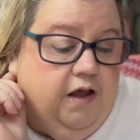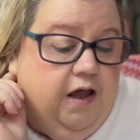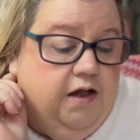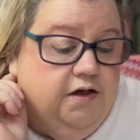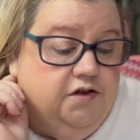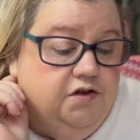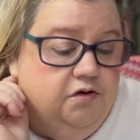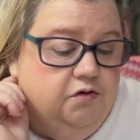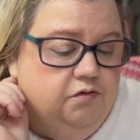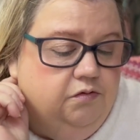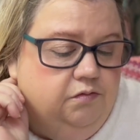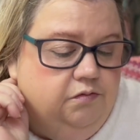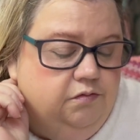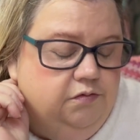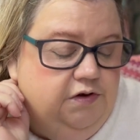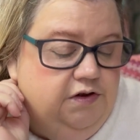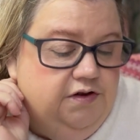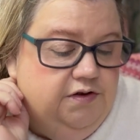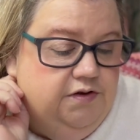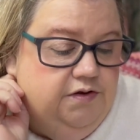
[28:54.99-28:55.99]
at all.
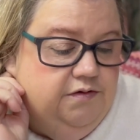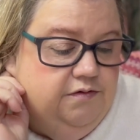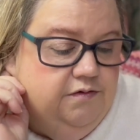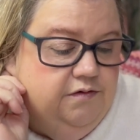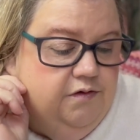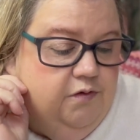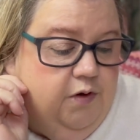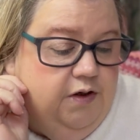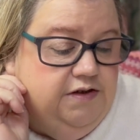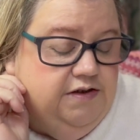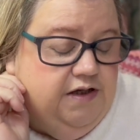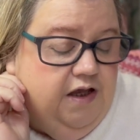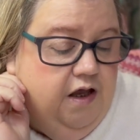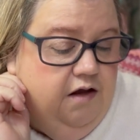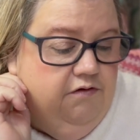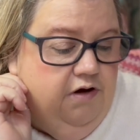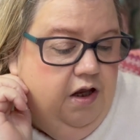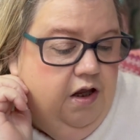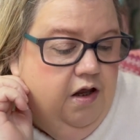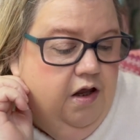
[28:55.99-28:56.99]
That's quite
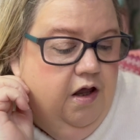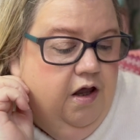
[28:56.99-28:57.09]
scary.